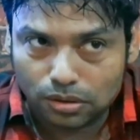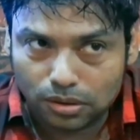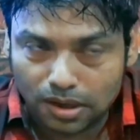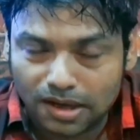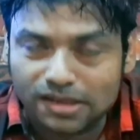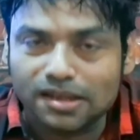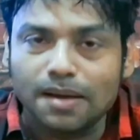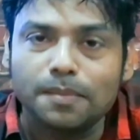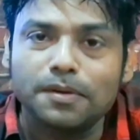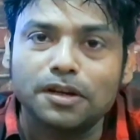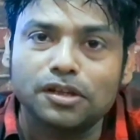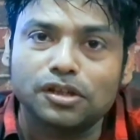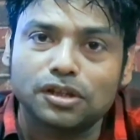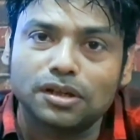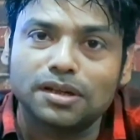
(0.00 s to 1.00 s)

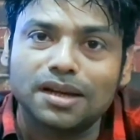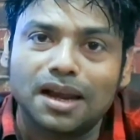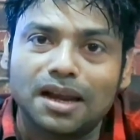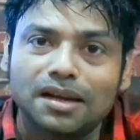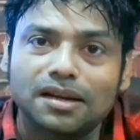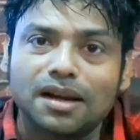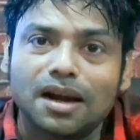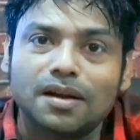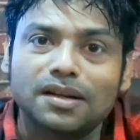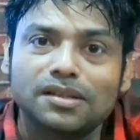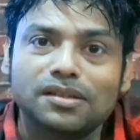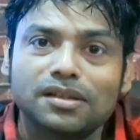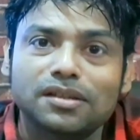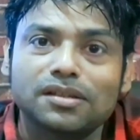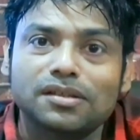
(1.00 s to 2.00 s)
examination
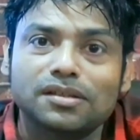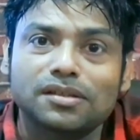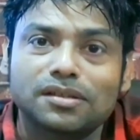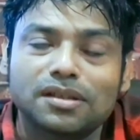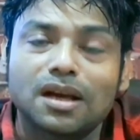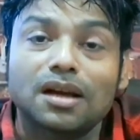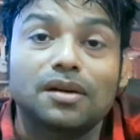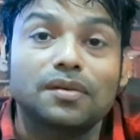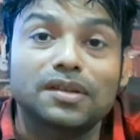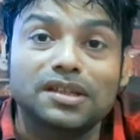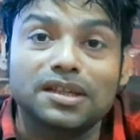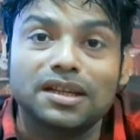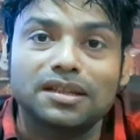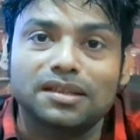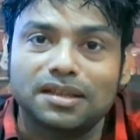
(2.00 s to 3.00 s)
encourages the
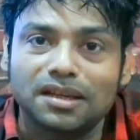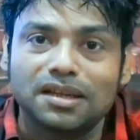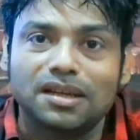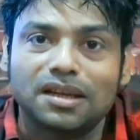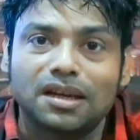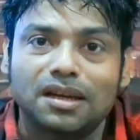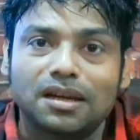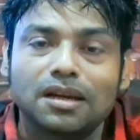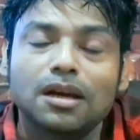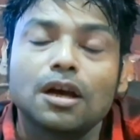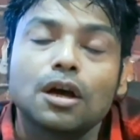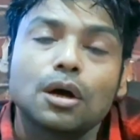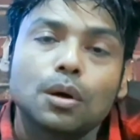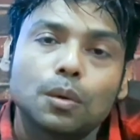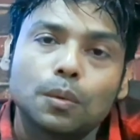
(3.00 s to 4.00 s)
critical thinking,
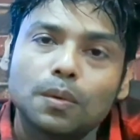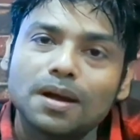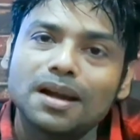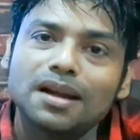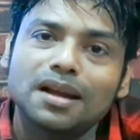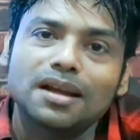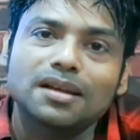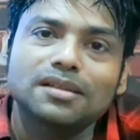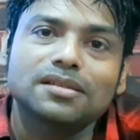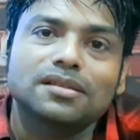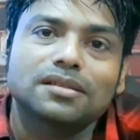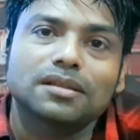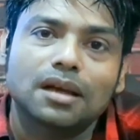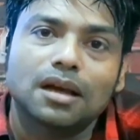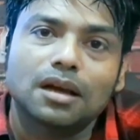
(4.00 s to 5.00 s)

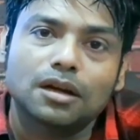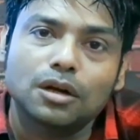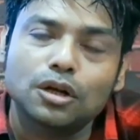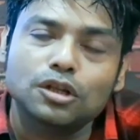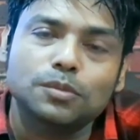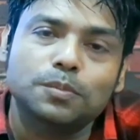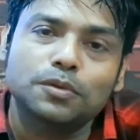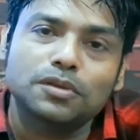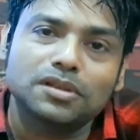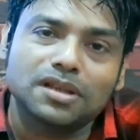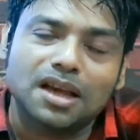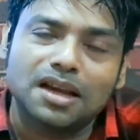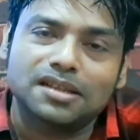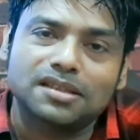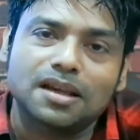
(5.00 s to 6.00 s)
whereas closed
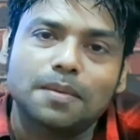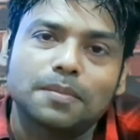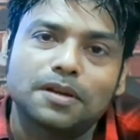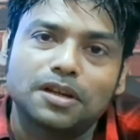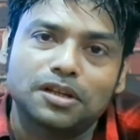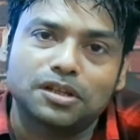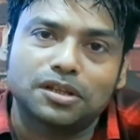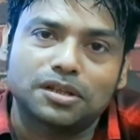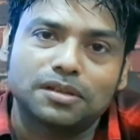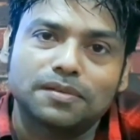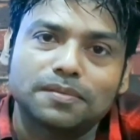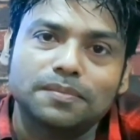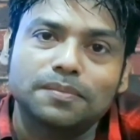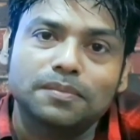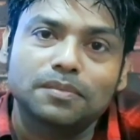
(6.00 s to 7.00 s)
book
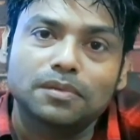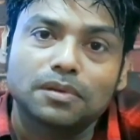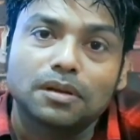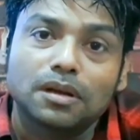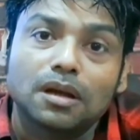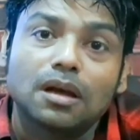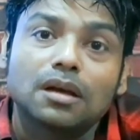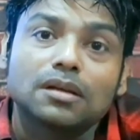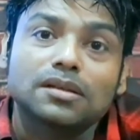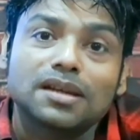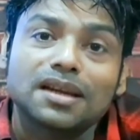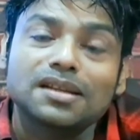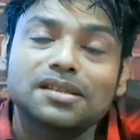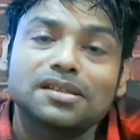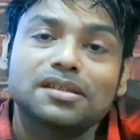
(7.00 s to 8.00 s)
examination
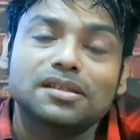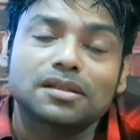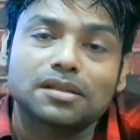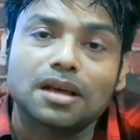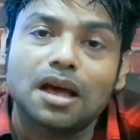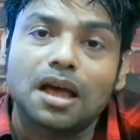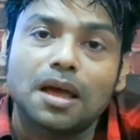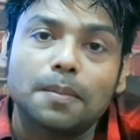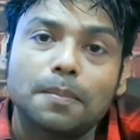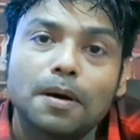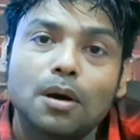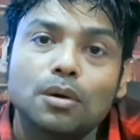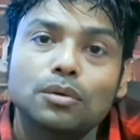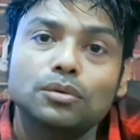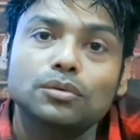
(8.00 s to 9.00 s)
tests the
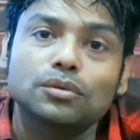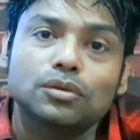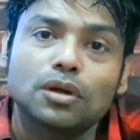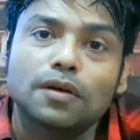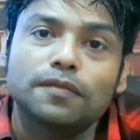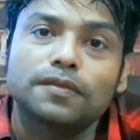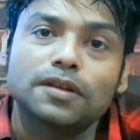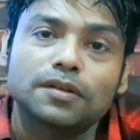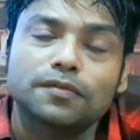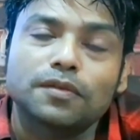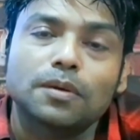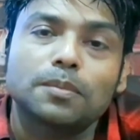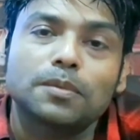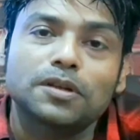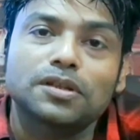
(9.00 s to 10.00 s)
amount of
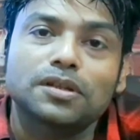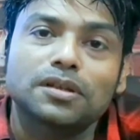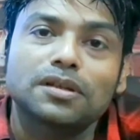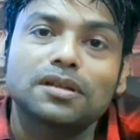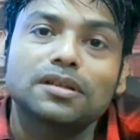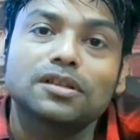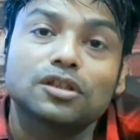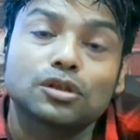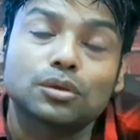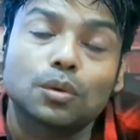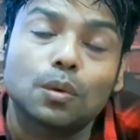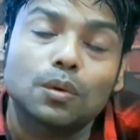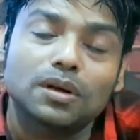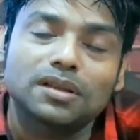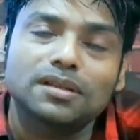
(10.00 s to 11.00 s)
information
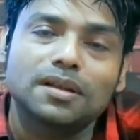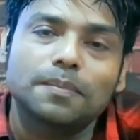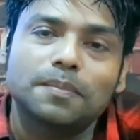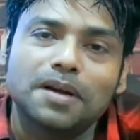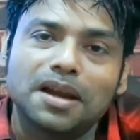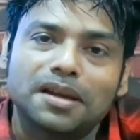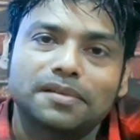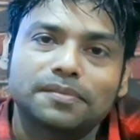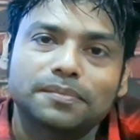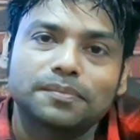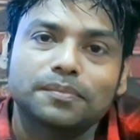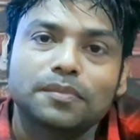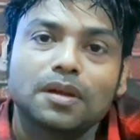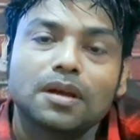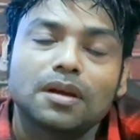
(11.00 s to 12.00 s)
stored in the brain.
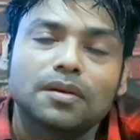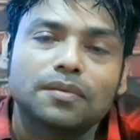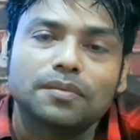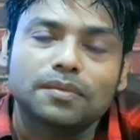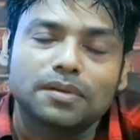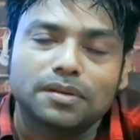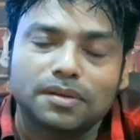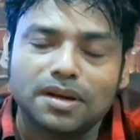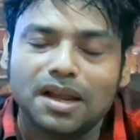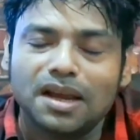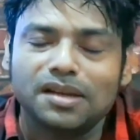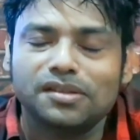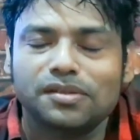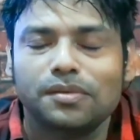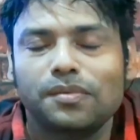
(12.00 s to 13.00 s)

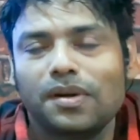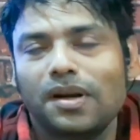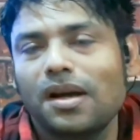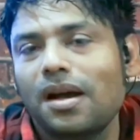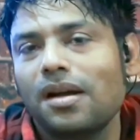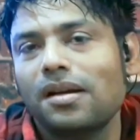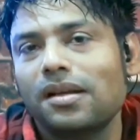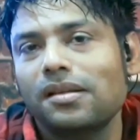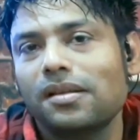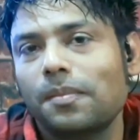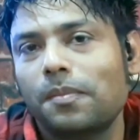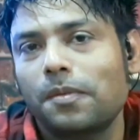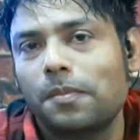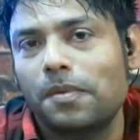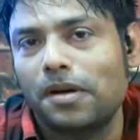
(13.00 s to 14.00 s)
Next, regarding the
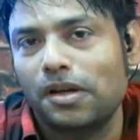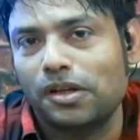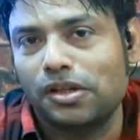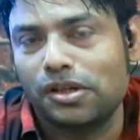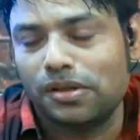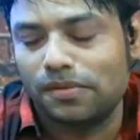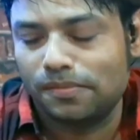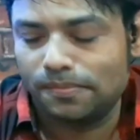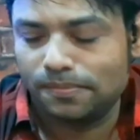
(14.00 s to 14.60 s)
preparation.